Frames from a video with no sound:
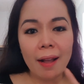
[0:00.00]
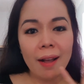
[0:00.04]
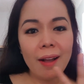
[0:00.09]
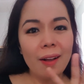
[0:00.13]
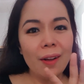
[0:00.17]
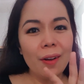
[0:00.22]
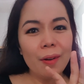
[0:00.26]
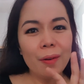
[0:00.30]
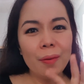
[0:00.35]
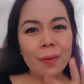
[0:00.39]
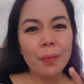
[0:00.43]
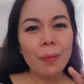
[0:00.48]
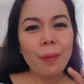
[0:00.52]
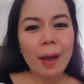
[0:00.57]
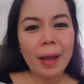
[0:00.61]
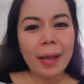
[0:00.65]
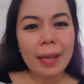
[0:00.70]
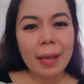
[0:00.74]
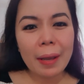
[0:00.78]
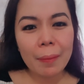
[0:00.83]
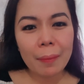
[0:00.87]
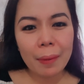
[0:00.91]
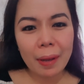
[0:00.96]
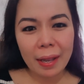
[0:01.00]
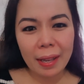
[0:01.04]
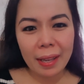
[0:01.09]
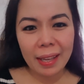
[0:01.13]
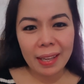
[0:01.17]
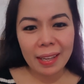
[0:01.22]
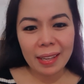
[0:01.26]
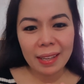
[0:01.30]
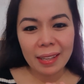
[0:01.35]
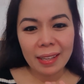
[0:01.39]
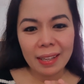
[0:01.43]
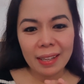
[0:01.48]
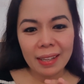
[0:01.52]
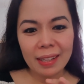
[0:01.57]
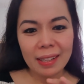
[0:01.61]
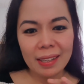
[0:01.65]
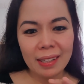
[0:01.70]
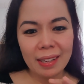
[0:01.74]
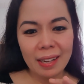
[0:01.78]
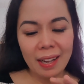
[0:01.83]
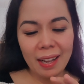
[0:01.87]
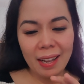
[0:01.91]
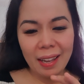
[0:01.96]
uh, why am I
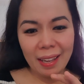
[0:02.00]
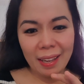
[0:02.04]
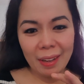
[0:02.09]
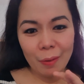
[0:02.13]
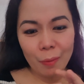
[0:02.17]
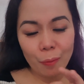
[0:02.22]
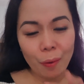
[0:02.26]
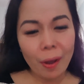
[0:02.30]
I,